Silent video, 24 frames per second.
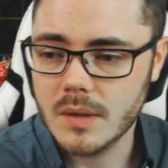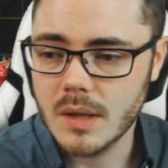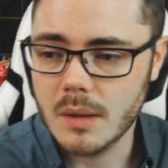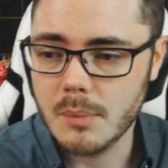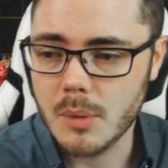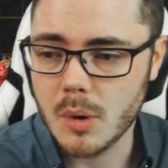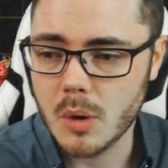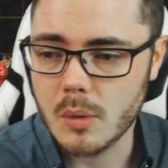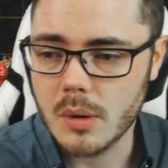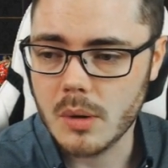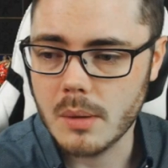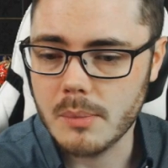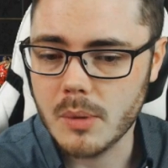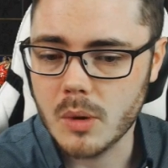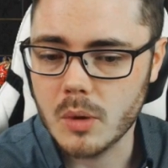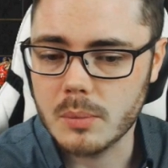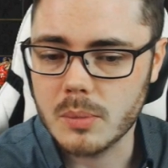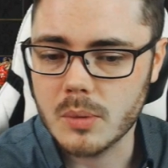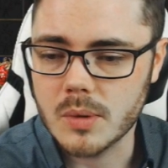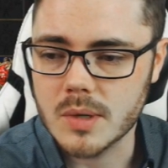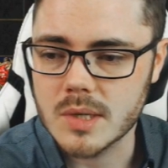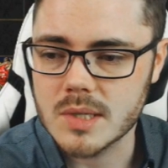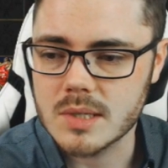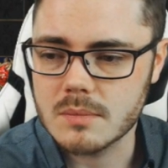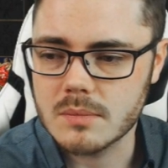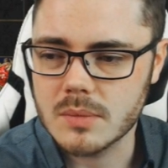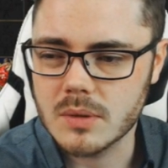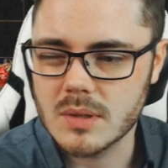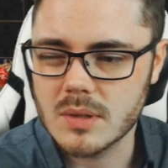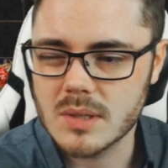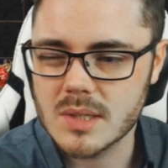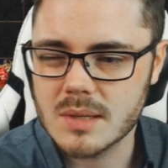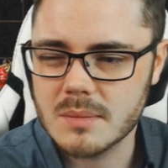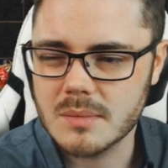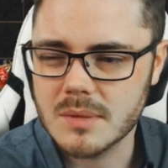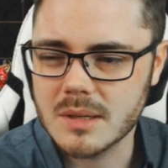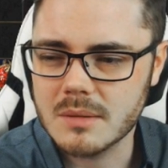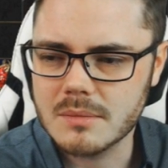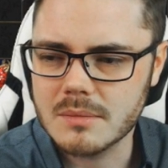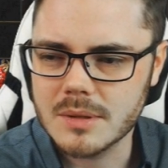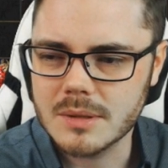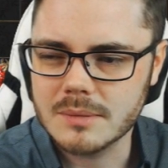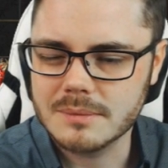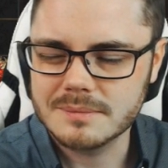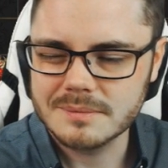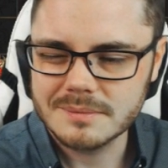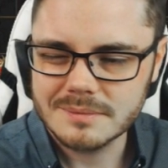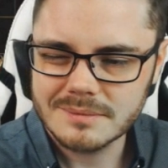bow poison build or something.
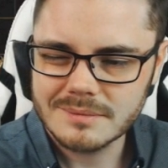But